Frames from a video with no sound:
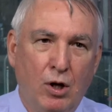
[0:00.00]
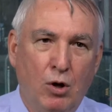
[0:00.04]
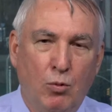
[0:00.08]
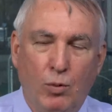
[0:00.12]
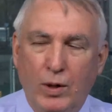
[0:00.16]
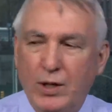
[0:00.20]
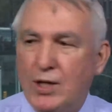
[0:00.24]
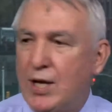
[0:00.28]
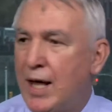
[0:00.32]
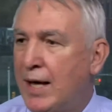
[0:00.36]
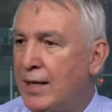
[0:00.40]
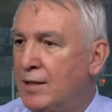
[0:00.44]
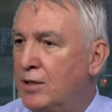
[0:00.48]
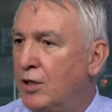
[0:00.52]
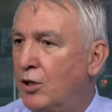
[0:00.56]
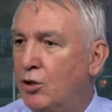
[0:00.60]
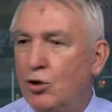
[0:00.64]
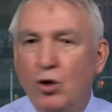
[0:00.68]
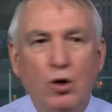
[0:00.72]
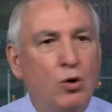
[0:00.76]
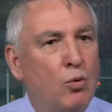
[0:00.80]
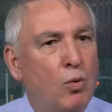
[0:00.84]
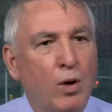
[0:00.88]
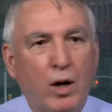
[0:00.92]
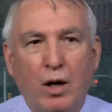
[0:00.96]
We tend to
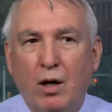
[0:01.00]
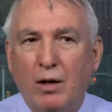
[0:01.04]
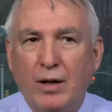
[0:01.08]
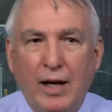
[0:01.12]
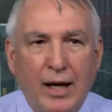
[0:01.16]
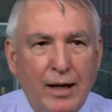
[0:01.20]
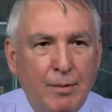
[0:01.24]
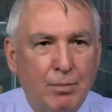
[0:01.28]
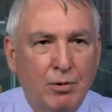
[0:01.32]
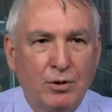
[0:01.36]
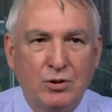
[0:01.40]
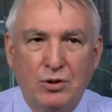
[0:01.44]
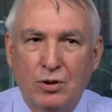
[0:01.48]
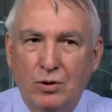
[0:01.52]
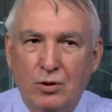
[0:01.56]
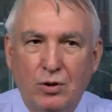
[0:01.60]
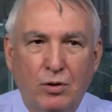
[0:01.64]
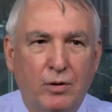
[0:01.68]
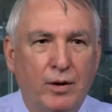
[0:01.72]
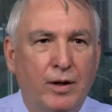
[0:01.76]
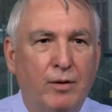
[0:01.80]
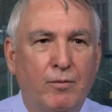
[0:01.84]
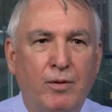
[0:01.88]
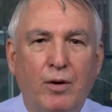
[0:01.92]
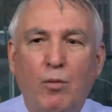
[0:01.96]
do what our neighbors are
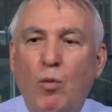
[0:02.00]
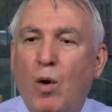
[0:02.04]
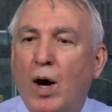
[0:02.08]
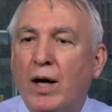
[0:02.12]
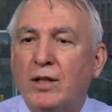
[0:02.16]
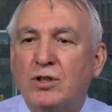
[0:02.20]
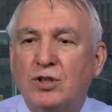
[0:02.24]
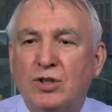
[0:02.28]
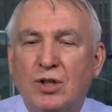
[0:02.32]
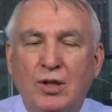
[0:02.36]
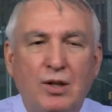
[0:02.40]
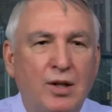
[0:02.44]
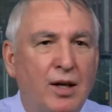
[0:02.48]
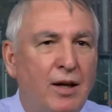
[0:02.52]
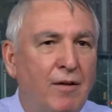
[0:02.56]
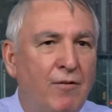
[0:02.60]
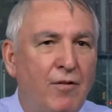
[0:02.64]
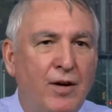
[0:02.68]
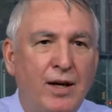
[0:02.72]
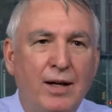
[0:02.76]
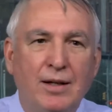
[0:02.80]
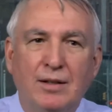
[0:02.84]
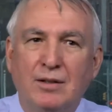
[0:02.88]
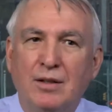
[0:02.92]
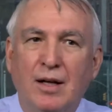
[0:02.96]
doing. We watch the
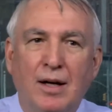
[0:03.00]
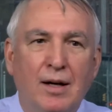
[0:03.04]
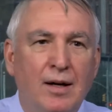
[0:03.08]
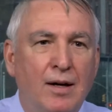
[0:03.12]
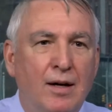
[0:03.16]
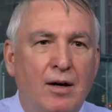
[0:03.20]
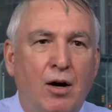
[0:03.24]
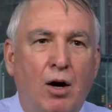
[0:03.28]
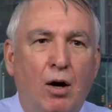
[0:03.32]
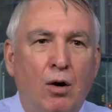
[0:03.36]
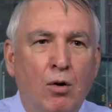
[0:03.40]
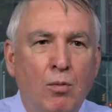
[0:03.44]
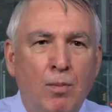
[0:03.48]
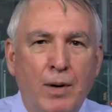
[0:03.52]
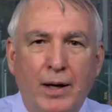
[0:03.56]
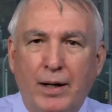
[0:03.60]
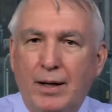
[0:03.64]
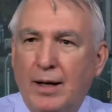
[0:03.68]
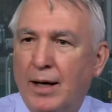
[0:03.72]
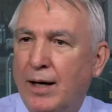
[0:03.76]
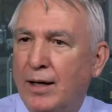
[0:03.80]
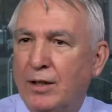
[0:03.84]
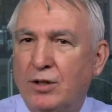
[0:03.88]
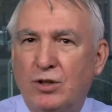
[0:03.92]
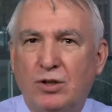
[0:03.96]
TV and, oh my
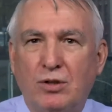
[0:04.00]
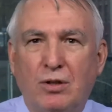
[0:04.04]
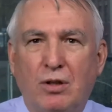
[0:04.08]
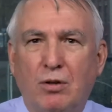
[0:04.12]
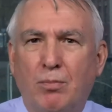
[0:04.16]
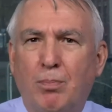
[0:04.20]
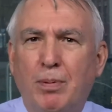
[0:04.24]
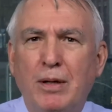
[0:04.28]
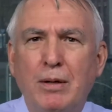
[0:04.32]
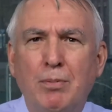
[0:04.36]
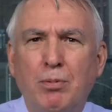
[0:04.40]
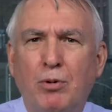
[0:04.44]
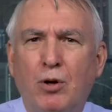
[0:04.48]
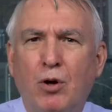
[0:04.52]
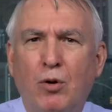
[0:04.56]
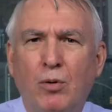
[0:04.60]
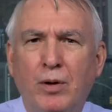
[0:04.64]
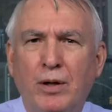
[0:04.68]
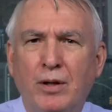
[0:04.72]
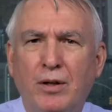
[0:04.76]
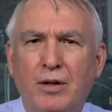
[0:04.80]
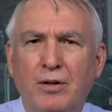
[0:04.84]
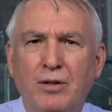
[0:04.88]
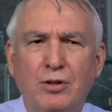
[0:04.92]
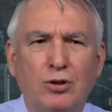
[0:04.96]
gosh, there are people
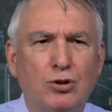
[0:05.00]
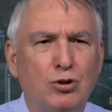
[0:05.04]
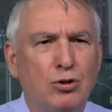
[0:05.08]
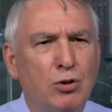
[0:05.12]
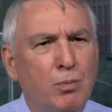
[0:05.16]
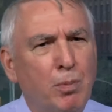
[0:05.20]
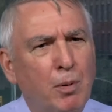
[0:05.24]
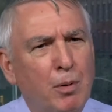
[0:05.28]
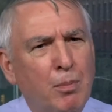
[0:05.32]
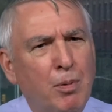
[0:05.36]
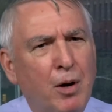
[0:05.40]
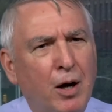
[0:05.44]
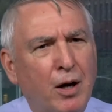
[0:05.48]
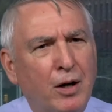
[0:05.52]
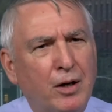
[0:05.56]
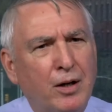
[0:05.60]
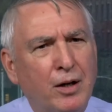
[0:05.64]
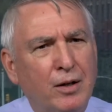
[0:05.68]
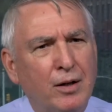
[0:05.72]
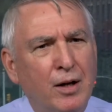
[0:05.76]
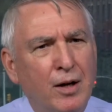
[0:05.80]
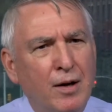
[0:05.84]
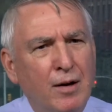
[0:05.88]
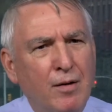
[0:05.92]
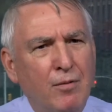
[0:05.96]
going to the
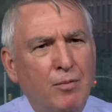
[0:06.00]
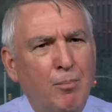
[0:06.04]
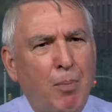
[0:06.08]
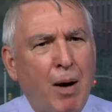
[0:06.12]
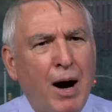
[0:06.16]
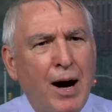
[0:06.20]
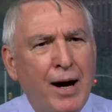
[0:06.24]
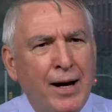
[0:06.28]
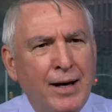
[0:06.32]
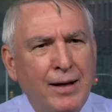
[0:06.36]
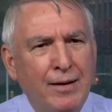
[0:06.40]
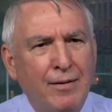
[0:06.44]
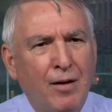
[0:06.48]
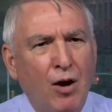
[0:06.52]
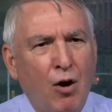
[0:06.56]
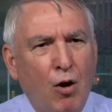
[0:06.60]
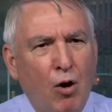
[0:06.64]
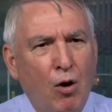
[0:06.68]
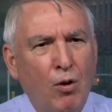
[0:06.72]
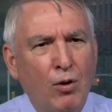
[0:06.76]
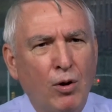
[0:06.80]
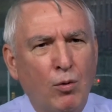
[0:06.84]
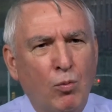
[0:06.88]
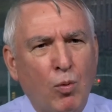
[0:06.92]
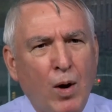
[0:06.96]
supermarket buying
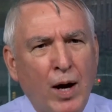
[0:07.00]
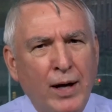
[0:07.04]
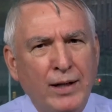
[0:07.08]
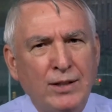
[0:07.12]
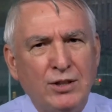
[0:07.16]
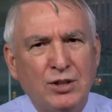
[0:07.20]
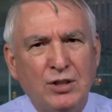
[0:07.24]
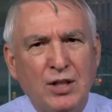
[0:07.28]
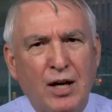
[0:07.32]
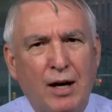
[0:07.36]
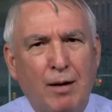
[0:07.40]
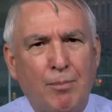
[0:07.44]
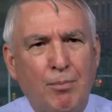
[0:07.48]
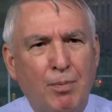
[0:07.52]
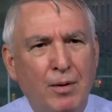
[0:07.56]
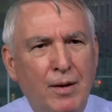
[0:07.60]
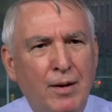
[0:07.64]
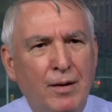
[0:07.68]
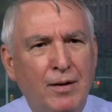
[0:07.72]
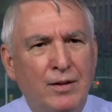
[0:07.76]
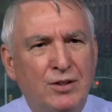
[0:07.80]
all the rice up.